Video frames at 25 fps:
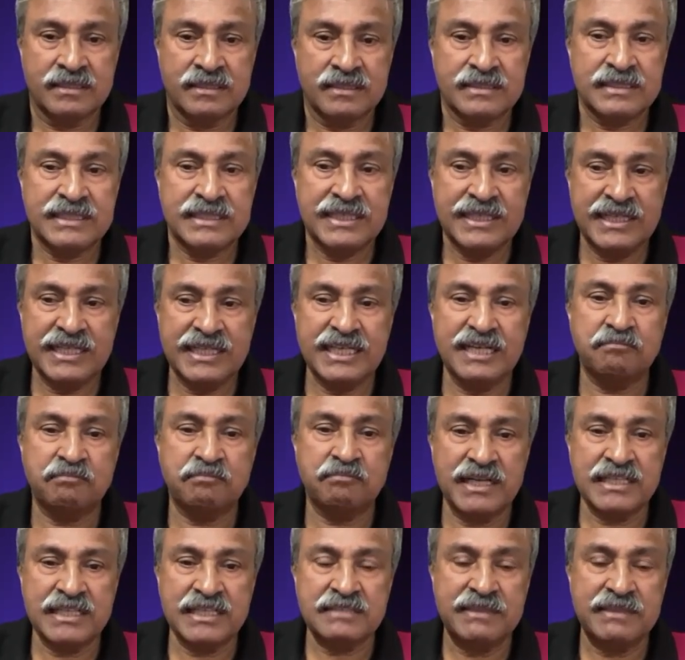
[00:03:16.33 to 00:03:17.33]
knee
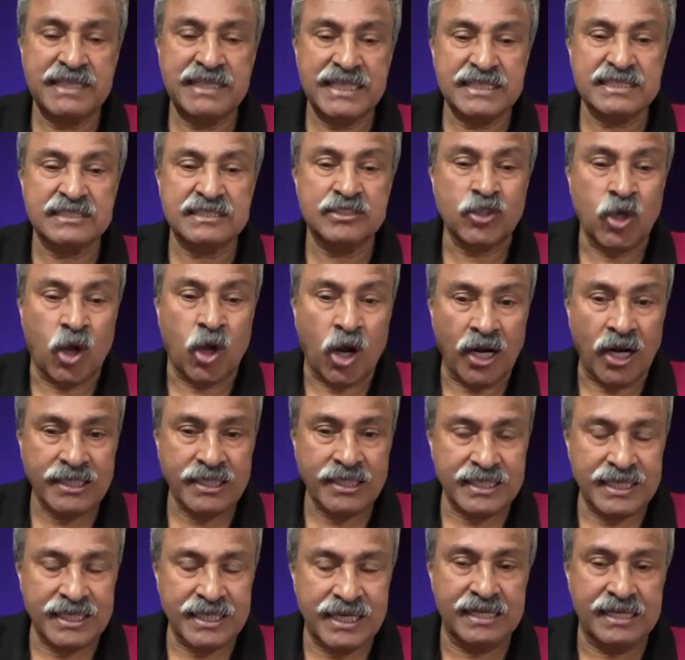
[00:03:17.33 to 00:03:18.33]
replacement is not
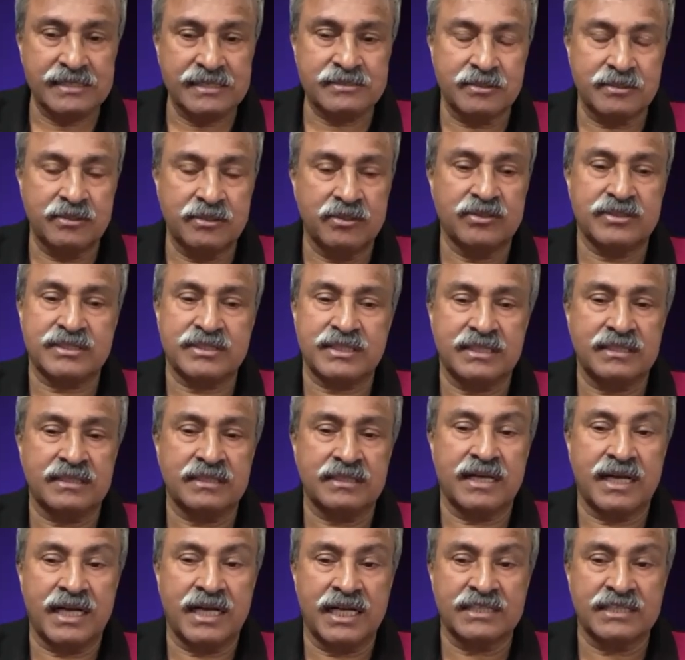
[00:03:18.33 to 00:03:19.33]
an ideal solution,
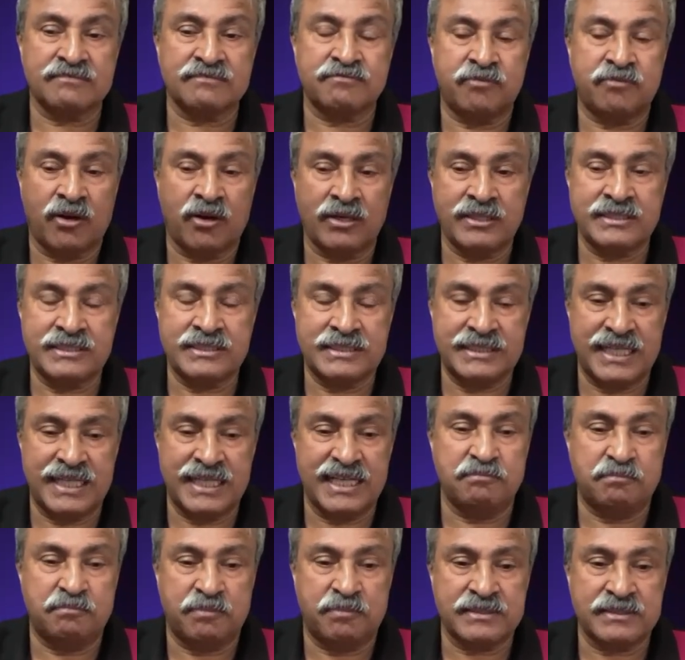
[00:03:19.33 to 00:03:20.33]
as
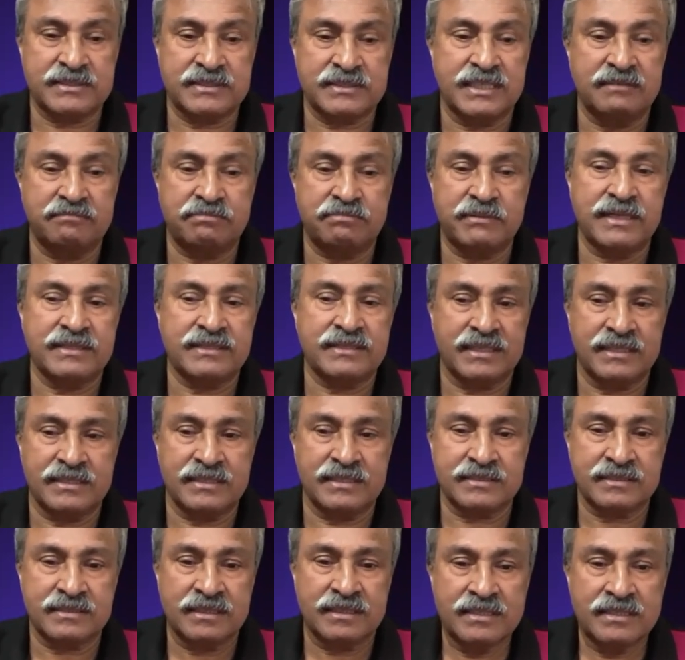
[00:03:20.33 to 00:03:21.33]
40%
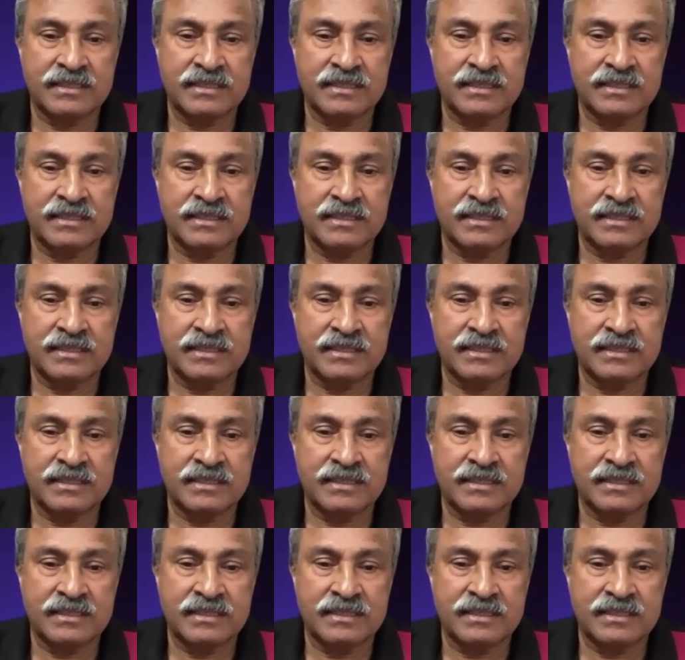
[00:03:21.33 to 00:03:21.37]
patients